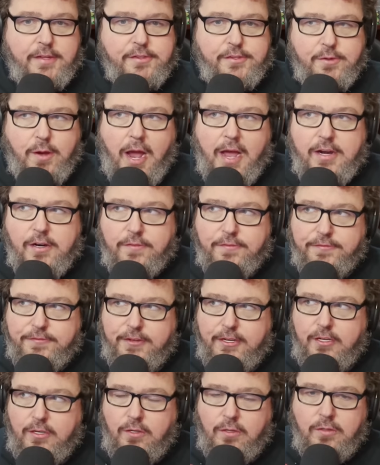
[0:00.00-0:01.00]
So I don't
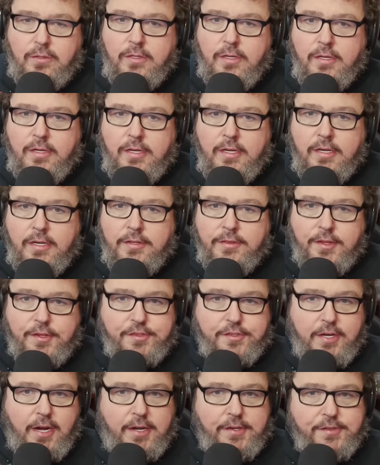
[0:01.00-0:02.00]
feel this
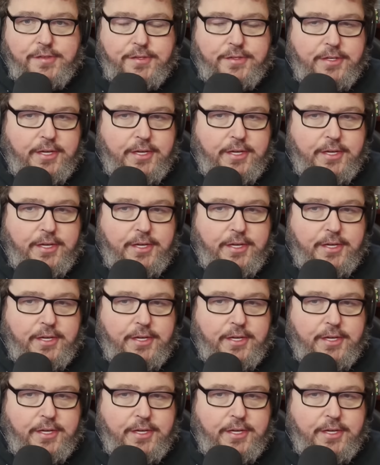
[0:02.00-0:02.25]
constant